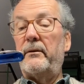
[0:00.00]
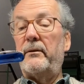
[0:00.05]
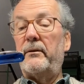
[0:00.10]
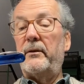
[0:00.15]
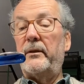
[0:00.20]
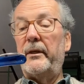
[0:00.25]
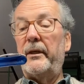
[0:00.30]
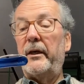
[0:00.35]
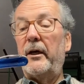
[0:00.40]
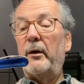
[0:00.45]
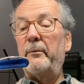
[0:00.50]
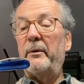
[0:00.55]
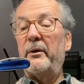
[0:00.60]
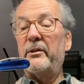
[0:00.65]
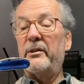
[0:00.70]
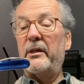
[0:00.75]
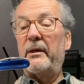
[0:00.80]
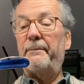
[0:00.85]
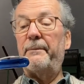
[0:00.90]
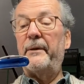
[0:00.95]
The Homo
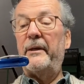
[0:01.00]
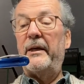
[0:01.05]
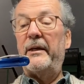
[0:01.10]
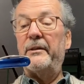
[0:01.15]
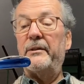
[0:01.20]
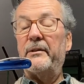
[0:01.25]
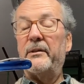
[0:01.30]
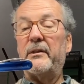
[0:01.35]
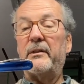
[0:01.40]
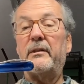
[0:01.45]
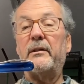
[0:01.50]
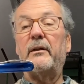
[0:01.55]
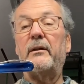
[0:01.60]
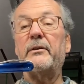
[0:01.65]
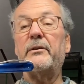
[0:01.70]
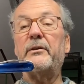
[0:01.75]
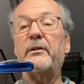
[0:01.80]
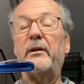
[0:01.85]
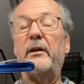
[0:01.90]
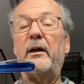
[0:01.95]
sapiens
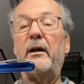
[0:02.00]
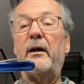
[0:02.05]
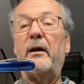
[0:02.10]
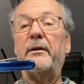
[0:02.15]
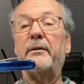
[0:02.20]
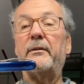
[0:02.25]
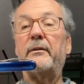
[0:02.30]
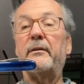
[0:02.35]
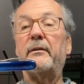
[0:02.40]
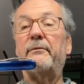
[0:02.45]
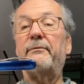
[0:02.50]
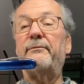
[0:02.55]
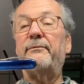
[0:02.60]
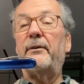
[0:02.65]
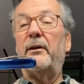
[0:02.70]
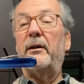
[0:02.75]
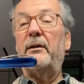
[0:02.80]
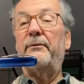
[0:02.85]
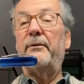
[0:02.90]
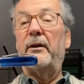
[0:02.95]
starts at under
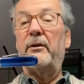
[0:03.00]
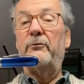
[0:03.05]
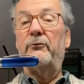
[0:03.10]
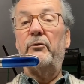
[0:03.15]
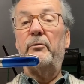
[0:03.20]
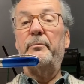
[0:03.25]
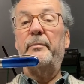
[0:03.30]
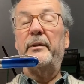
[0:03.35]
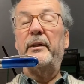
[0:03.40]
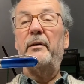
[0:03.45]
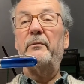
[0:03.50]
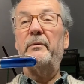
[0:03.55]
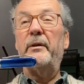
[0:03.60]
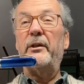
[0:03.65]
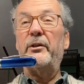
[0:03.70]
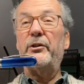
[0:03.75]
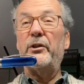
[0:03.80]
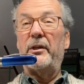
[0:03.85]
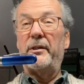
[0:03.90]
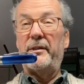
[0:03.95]
500, but only
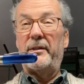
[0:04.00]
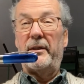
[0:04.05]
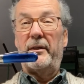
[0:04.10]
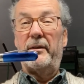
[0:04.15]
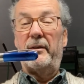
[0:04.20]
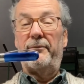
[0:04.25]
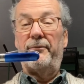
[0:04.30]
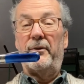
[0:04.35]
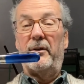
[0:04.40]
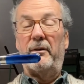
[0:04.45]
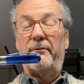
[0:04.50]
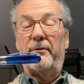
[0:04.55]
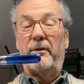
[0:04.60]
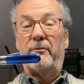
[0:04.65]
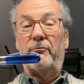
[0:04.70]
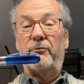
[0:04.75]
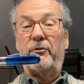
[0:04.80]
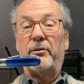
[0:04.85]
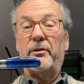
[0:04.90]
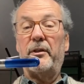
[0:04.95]
just under
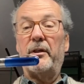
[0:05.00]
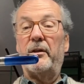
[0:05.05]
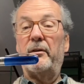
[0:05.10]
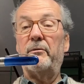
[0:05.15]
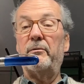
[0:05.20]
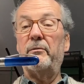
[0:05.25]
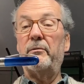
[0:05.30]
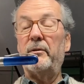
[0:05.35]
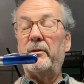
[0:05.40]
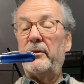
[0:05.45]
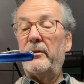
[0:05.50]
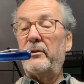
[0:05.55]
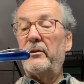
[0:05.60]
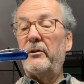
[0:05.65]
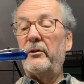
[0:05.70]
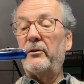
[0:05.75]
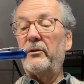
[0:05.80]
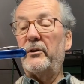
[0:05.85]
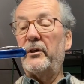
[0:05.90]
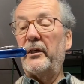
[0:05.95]
500. So
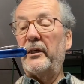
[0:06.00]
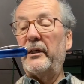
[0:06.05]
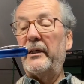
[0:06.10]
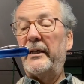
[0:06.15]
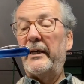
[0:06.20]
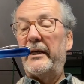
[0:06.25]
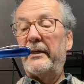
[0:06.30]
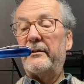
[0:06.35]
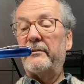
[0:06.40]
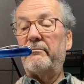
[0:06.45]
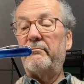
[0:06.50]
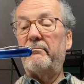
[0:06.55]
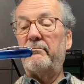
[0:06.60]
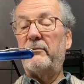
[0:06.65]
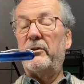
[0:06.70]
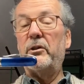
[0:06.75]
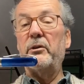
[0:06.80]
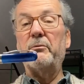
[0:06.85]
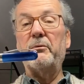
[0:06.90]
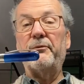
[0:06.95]
you can get
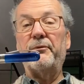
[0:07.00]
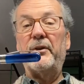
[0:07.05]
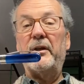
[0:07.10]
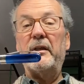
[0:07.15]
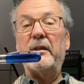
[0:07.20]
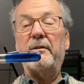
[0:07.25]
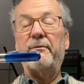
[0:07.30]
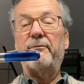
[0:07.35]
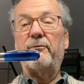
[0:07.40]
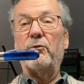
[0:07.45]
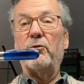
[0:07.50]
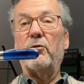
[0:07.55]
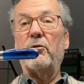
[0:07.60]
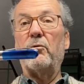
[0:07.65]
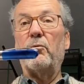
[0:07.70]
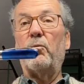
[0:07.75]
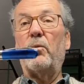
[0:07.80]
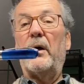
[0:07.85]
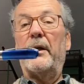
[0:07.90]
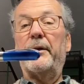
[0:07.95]
two of these
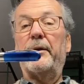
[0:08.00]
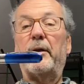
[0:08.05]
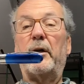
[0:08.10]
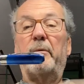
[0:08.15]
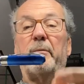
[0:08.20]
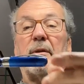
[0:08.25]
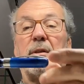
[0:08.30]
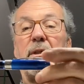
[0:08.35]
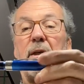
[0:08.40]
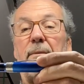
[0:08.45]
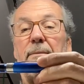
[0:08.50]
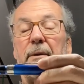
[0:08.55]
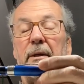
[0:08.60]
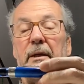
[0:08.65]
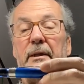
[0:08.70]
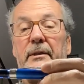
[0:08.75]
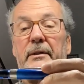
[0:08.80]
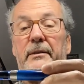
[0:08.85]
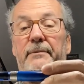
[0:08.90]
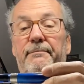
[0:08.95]
for one Homo
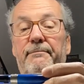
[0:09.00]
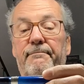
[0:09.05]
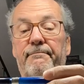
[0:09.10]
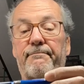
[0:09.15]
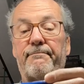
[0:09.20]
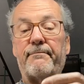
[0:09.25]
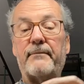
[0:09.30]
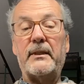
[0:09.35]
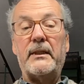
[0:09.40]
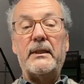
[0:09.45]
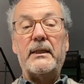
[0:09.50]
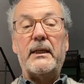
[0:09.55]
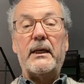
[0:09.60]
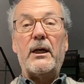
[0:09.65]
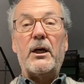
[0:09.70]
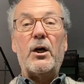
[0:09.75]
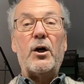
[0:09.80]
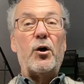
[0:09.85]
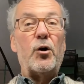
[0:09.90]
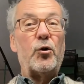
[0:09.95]
sapiens.
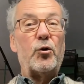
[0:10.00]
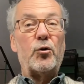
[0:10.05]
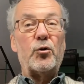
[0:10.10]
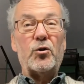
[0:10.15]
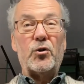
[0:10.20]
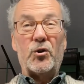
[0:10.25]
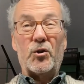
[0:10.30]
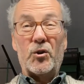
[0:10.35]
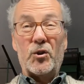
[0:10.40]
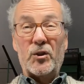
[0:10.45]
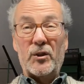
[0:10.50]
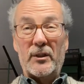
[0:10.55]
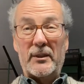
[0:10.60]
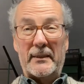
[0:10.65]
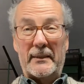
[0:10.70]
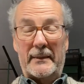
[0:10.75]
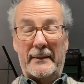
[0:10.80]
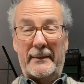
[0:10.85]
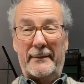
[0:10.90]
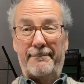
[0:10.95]
Or,
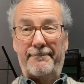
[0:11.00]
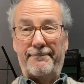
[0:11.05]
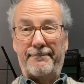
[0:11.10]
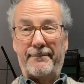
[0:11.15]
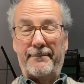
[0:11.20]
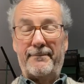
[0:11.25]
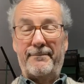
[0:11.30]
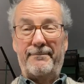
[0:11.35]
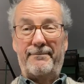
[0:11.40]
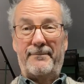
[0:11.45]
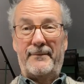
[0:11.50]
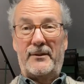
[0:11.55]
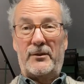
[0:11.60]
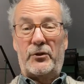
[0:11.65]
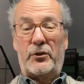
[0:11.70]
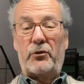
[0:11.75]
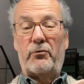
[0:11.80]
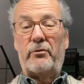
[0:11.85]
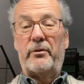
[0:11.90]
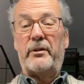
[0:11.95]

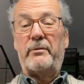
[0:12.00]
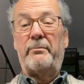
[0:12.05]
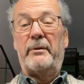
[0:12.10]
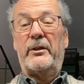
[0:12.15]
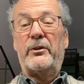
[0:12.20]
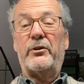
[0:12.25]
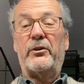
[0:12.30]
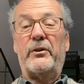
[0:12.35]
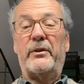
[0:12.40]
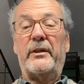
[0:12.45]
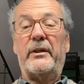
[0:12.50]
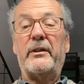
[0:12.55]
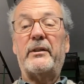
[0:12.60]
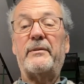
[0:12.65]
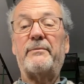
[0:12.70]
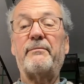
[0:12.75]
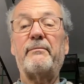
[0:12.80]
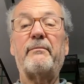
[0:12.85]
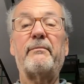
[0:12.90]
sorry to mention this,